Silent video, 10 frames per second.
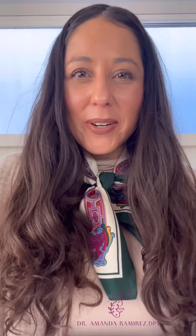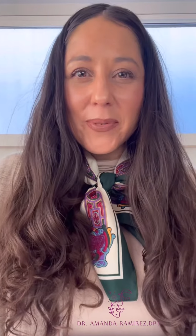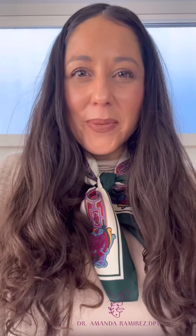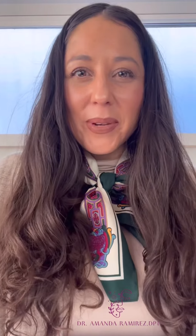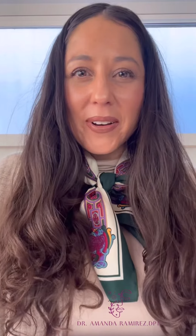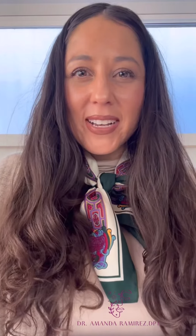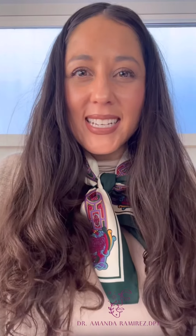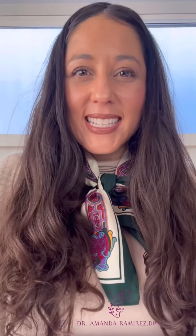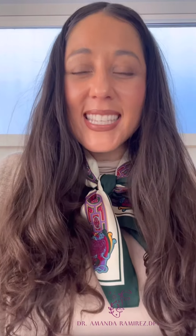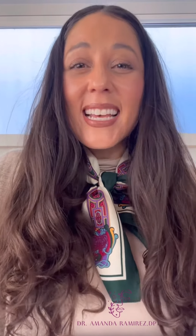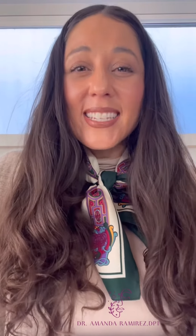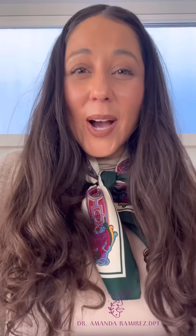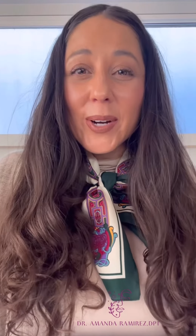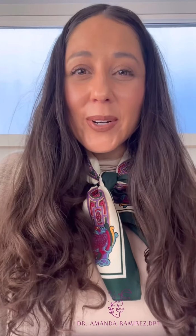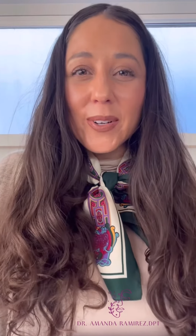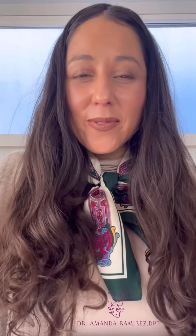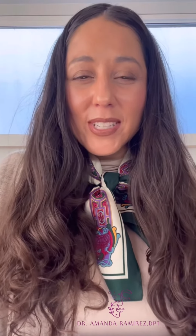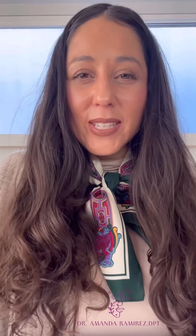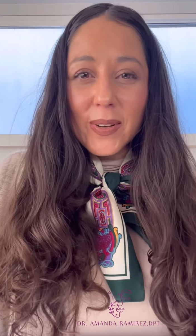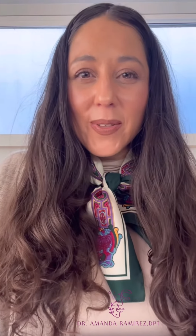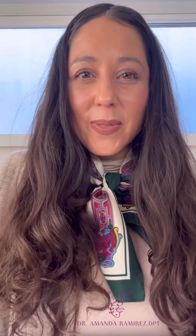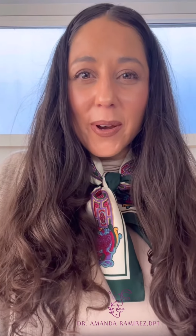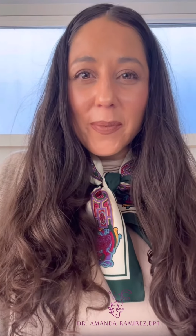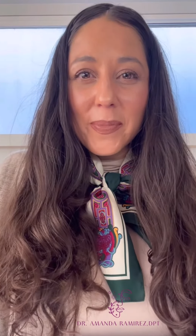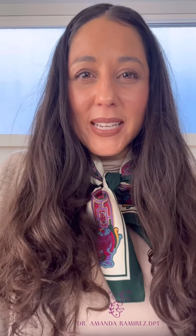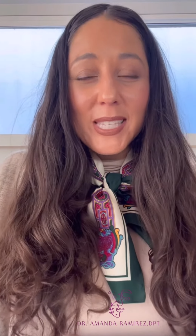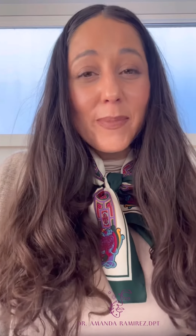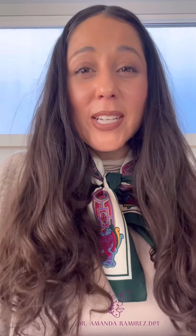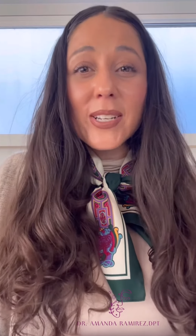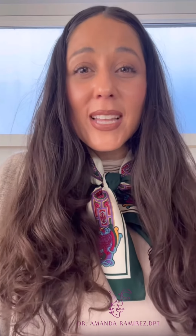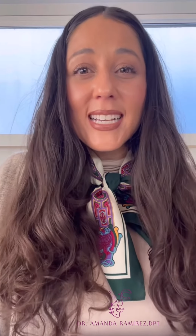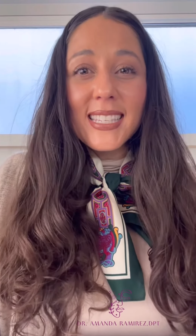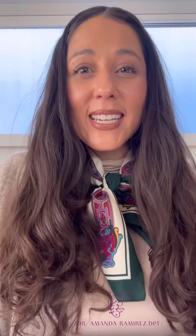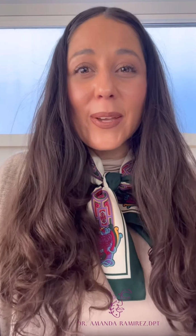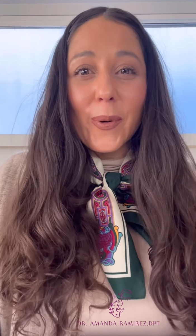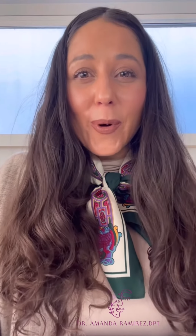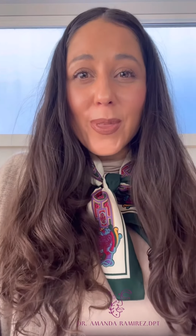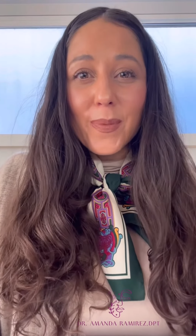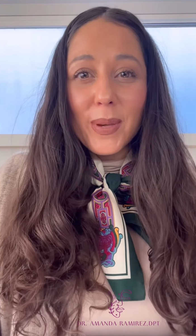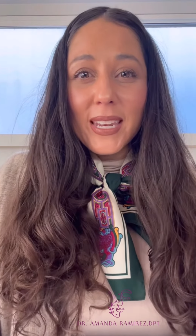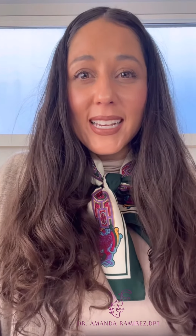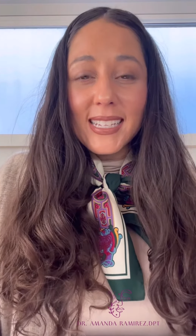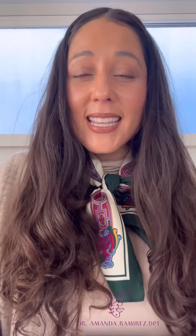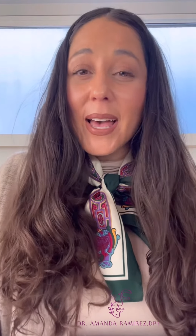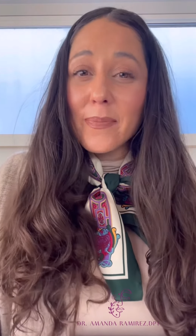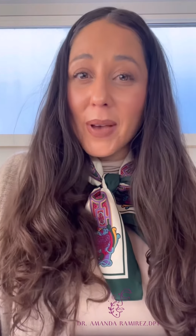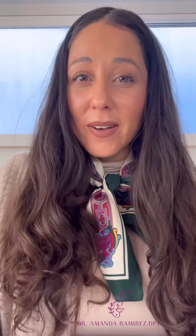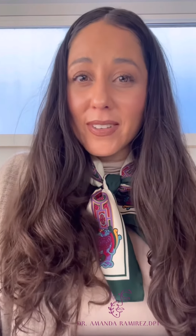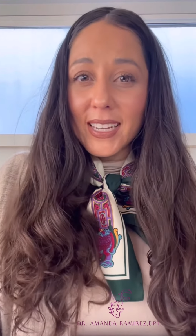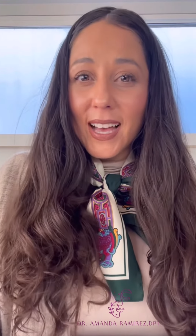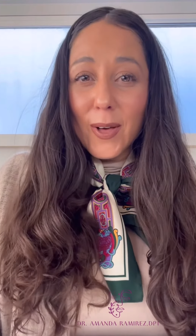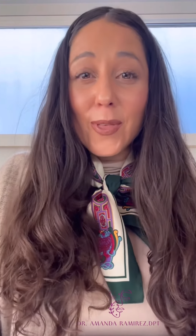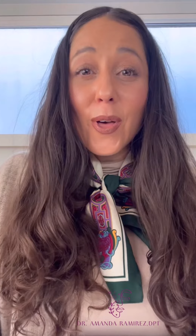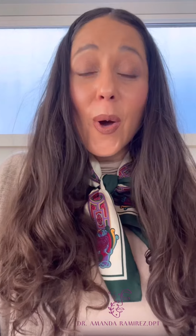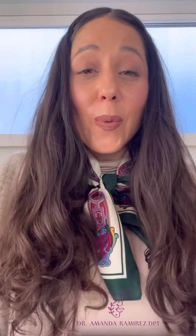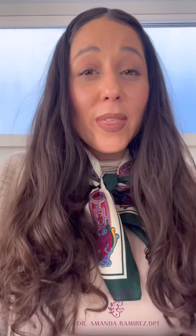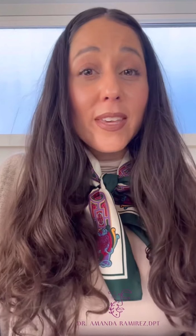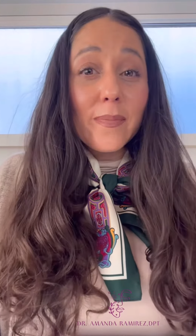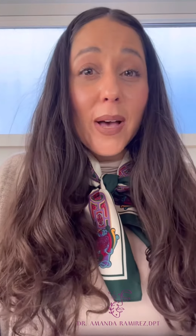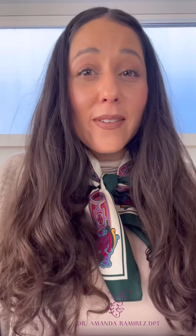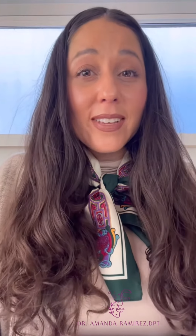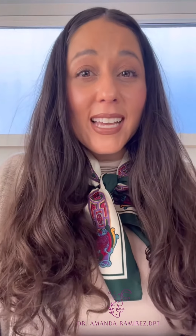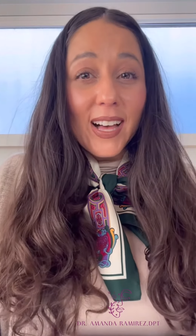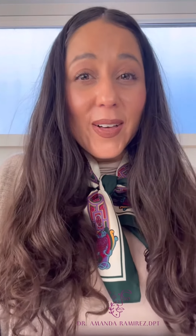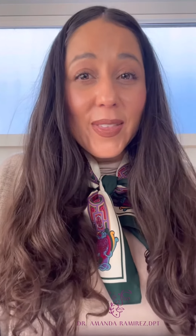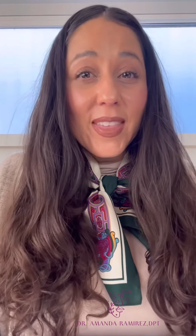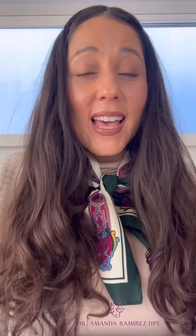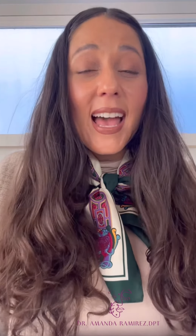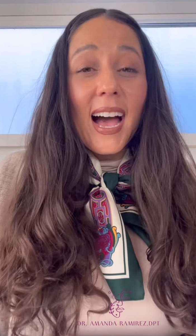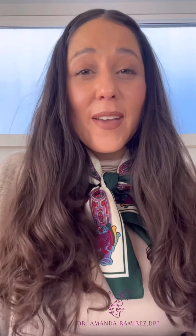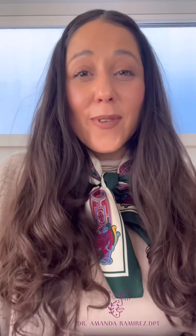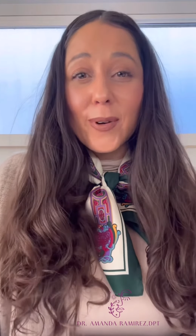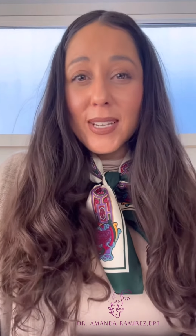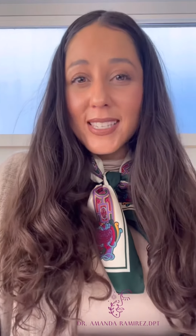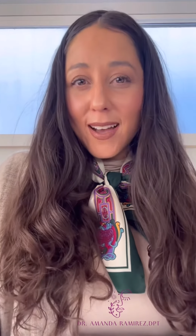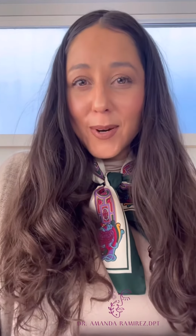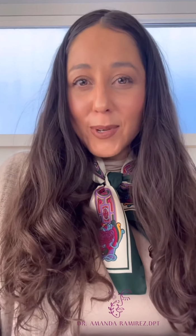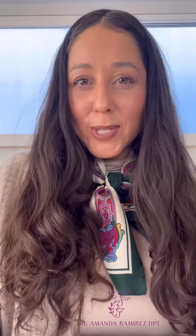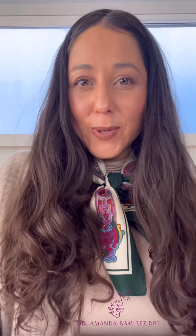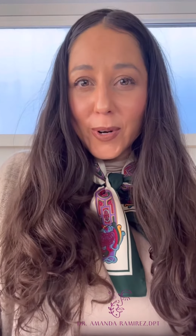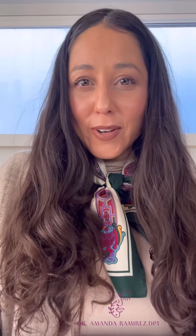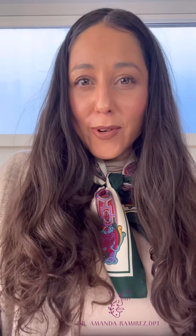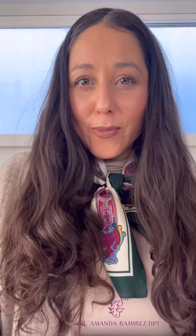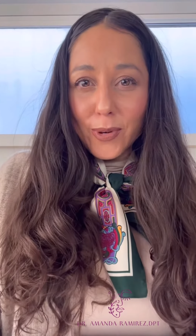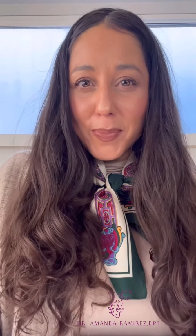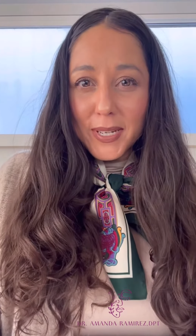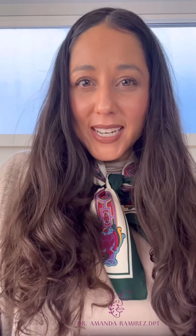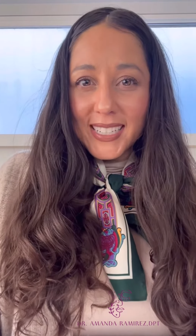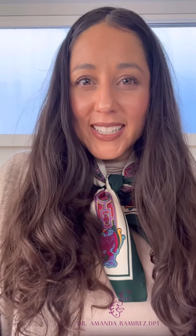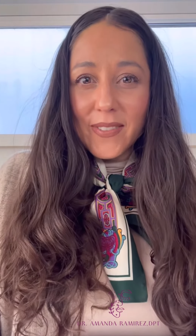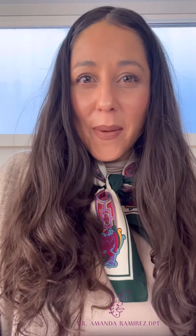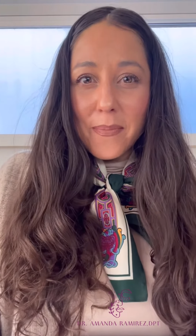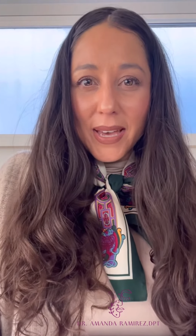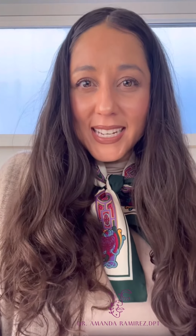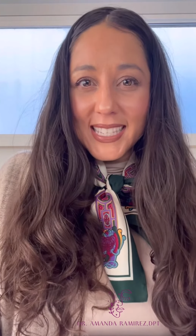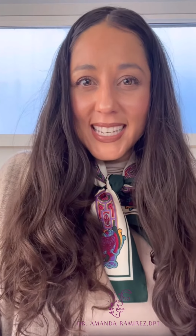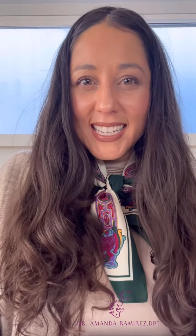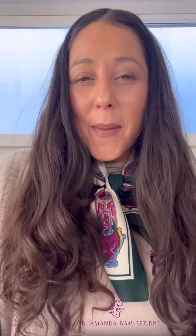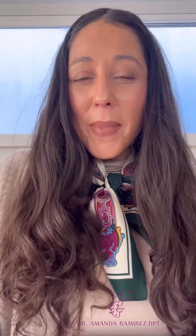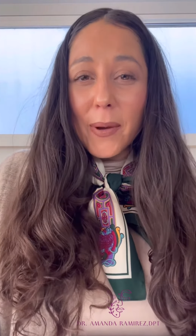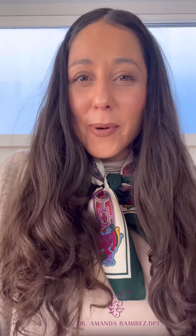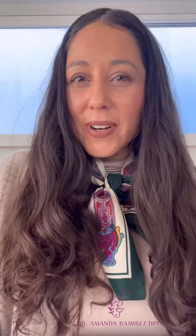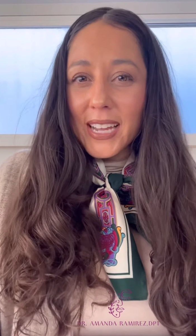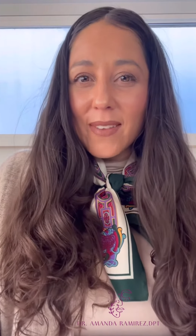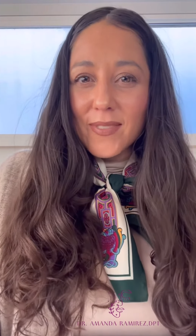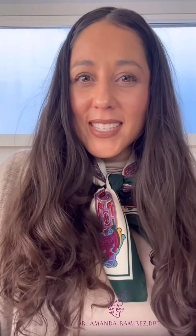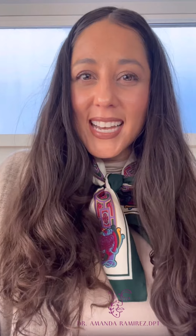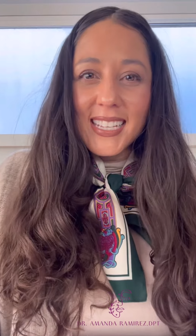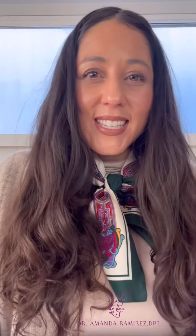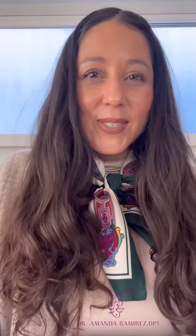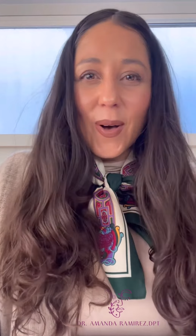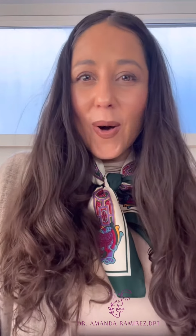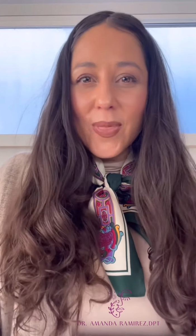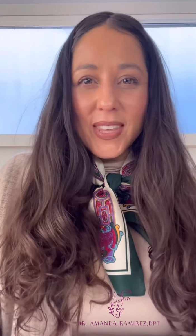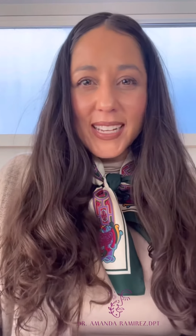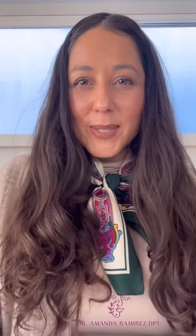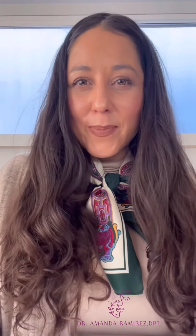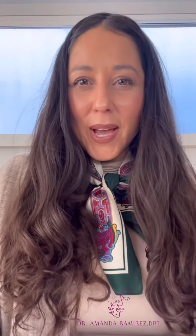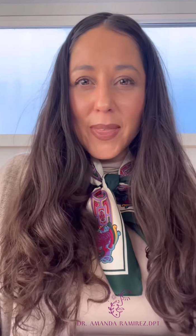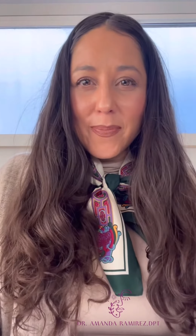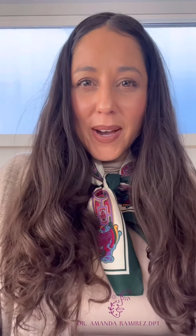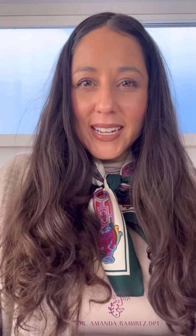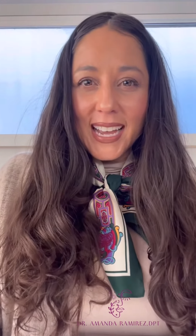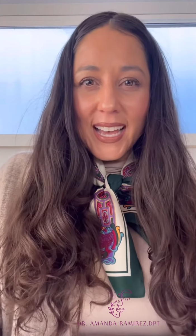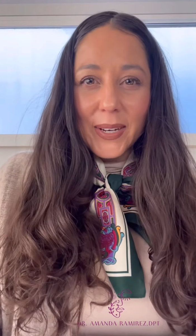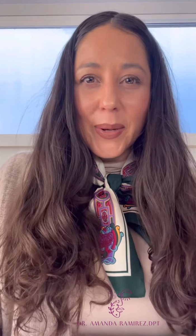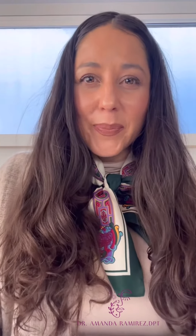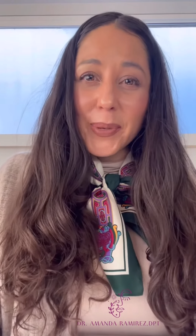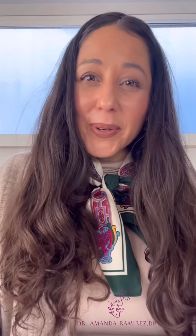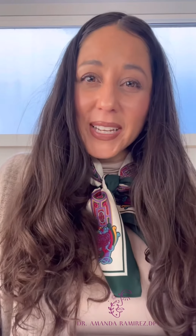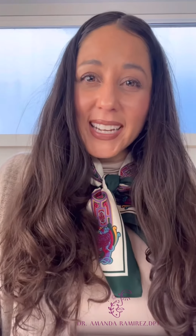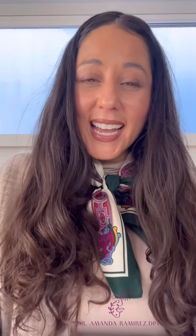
Ramirez, doctor of physical therapy specializing in orthopedics and pelvic health. Within pelvic health, I focus on restorative reproductive medicine. My work emphasizes all things breath, body, and beauty,